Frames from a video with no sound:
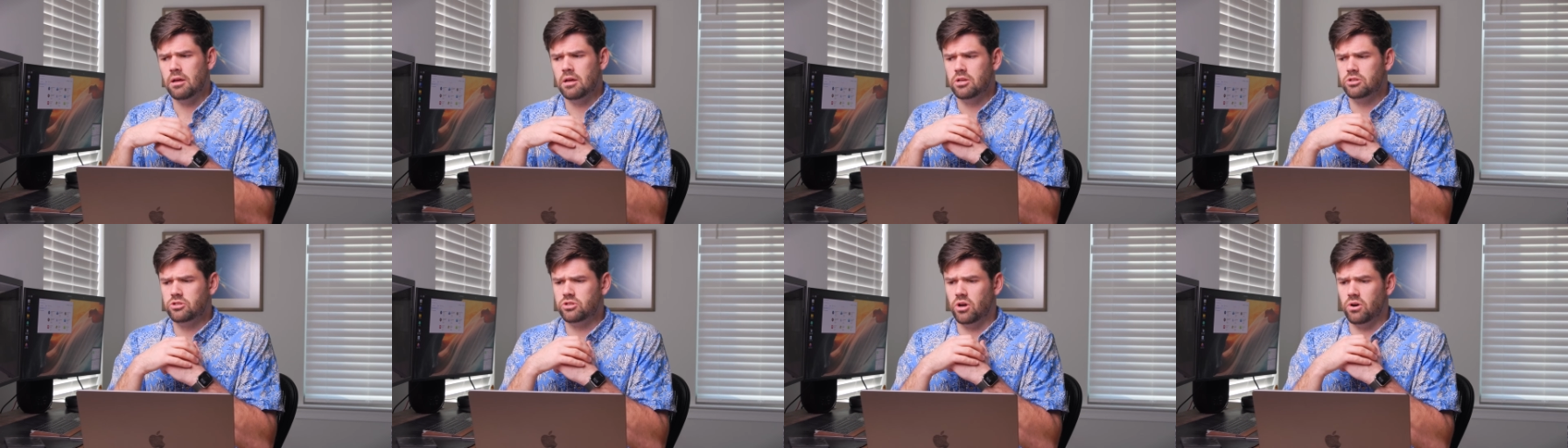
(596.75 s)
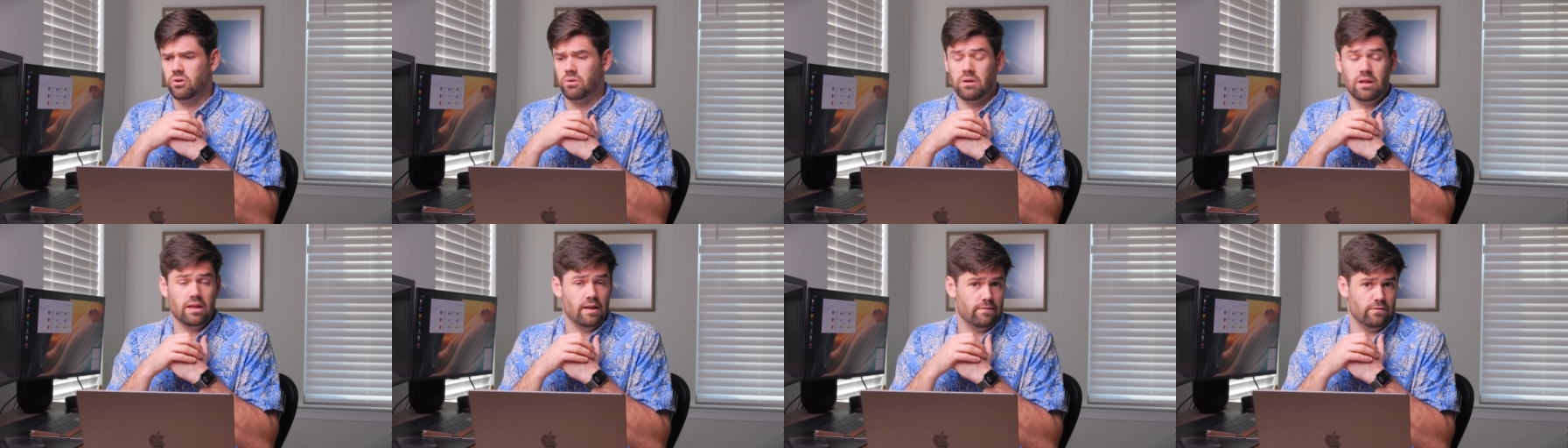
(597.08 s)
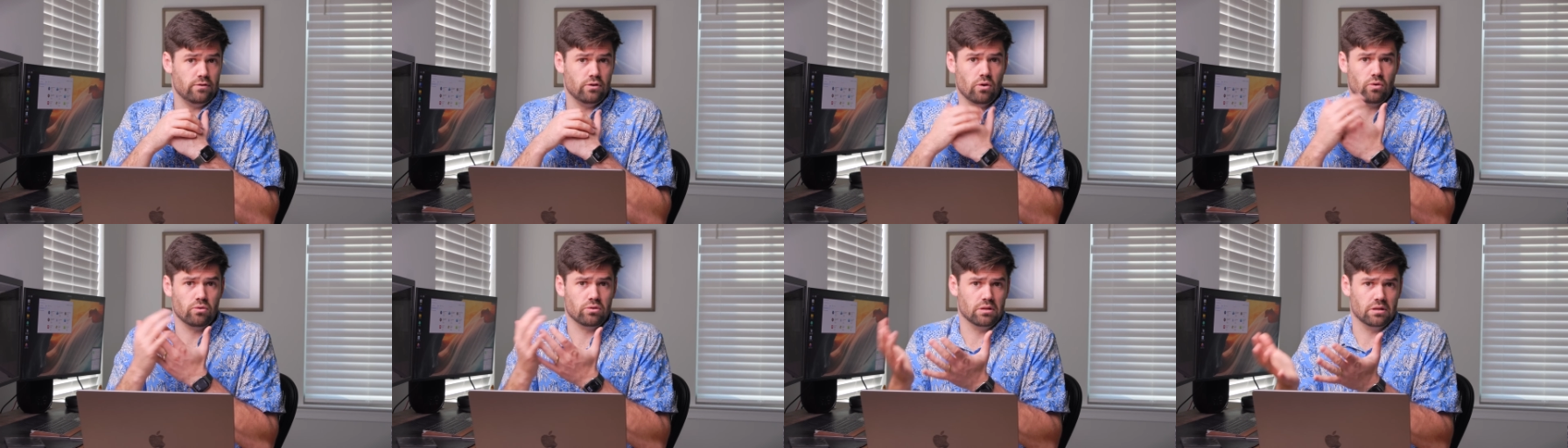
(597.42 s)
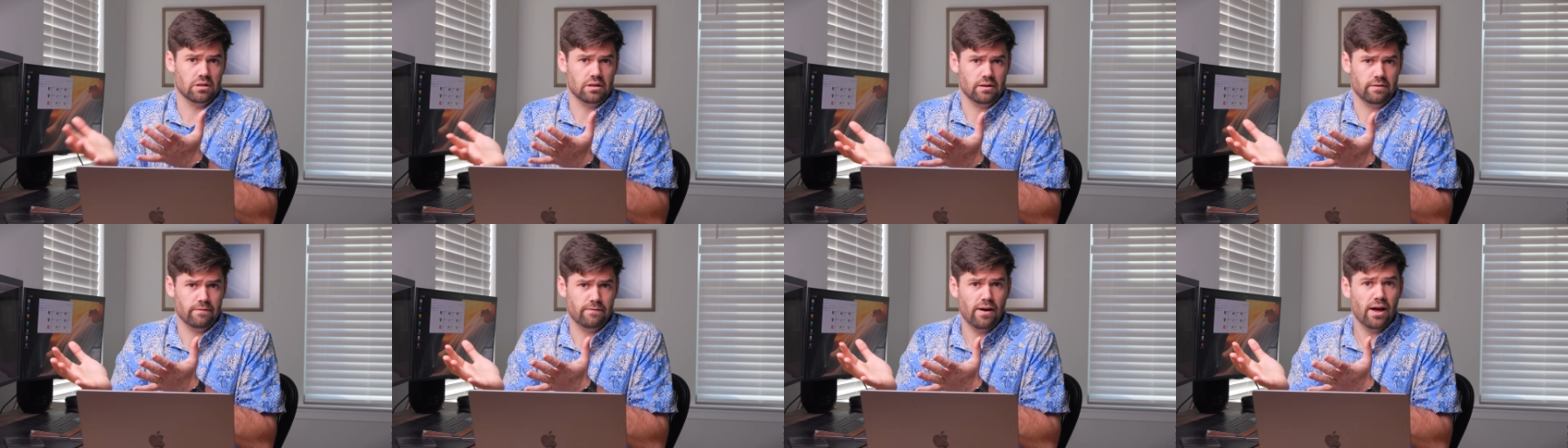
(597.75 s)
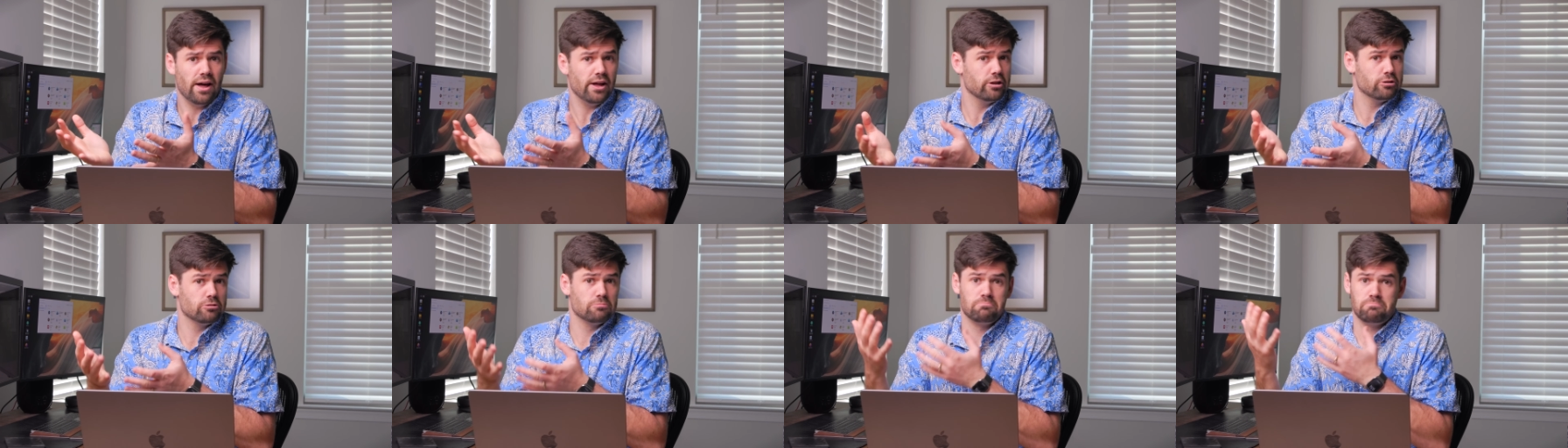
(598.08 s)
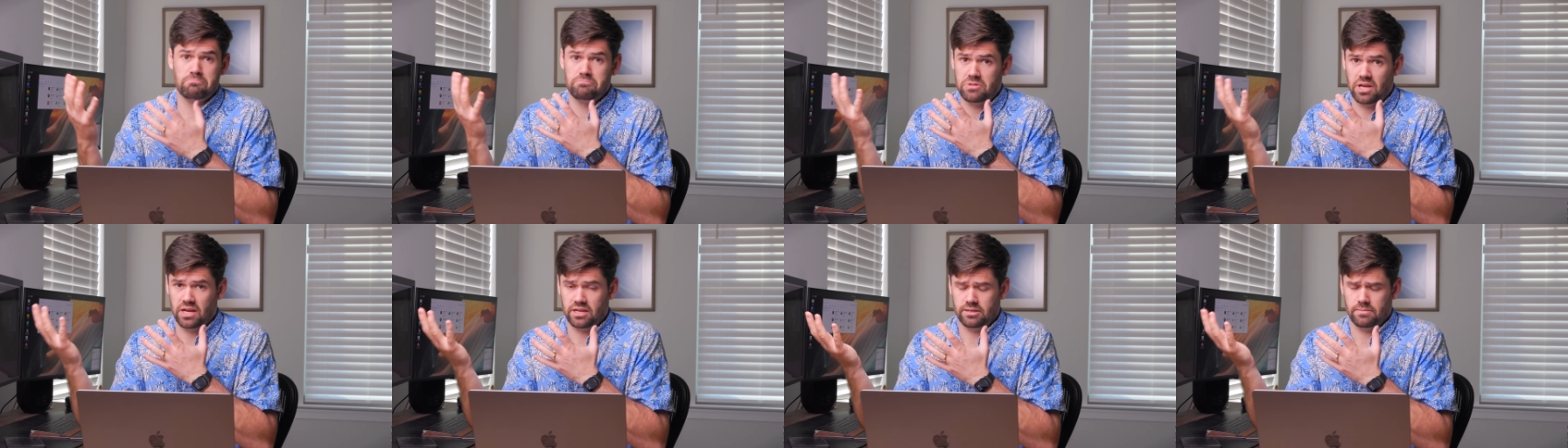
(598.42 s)
So if you don't delete any files,
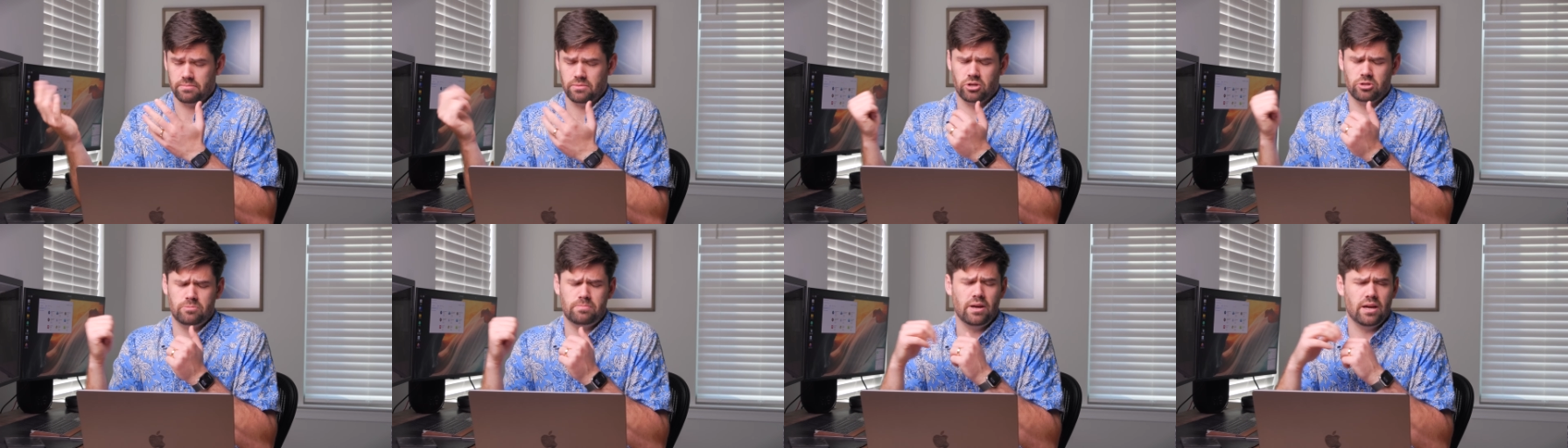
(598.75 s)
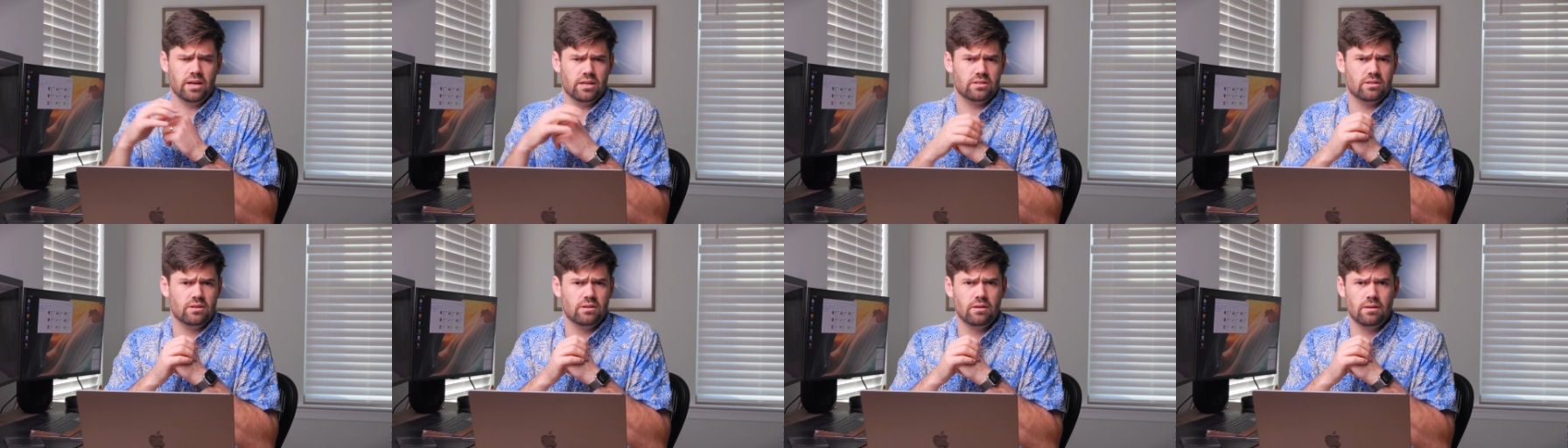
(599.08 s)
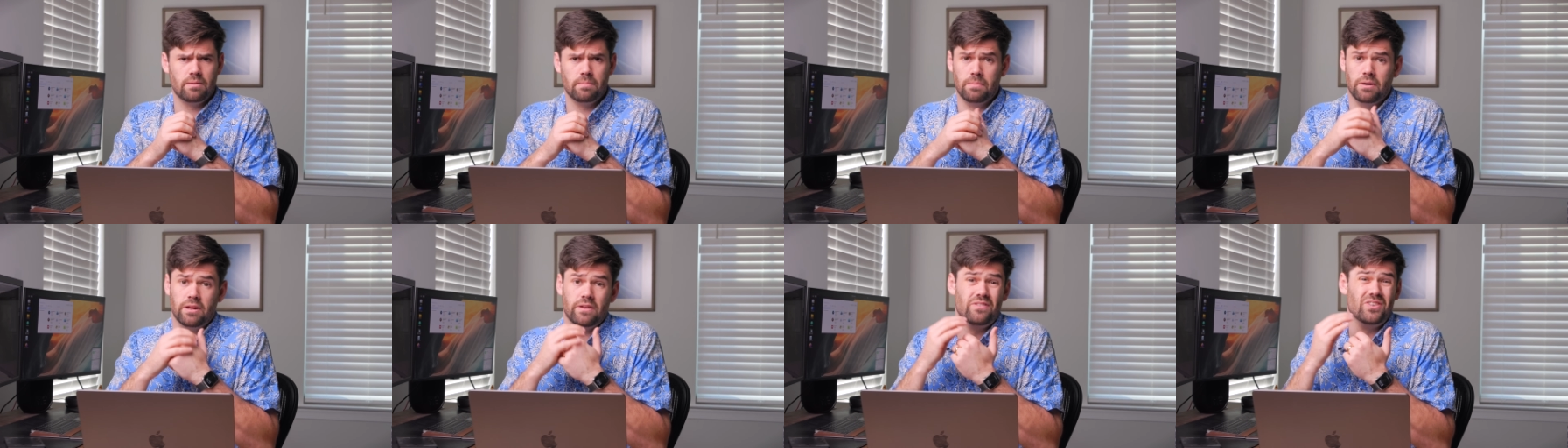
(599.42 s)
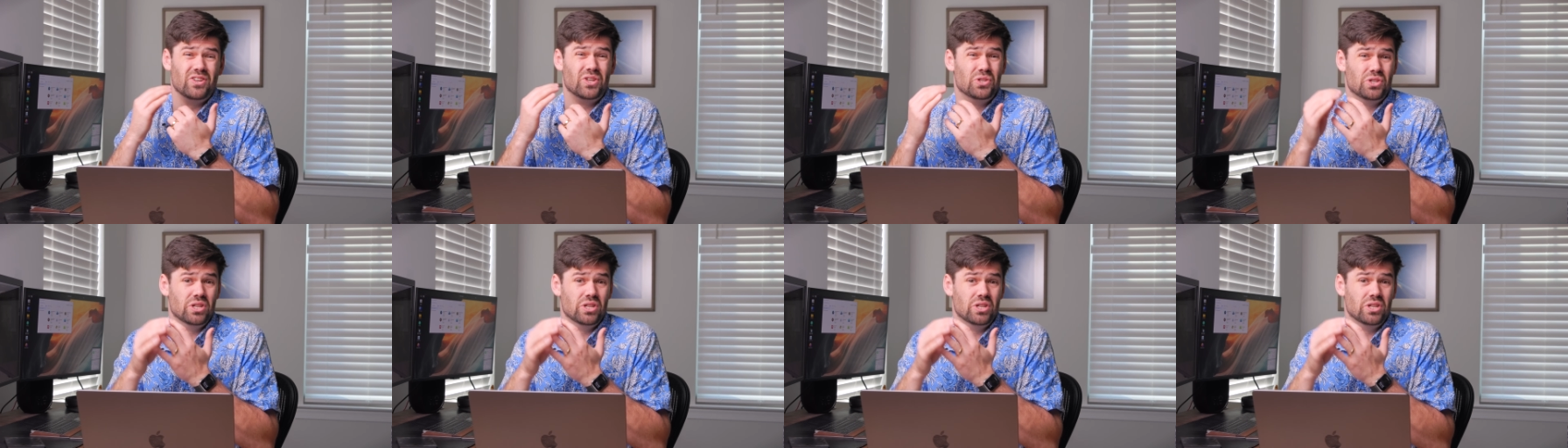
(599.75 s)
takes up no space. But if you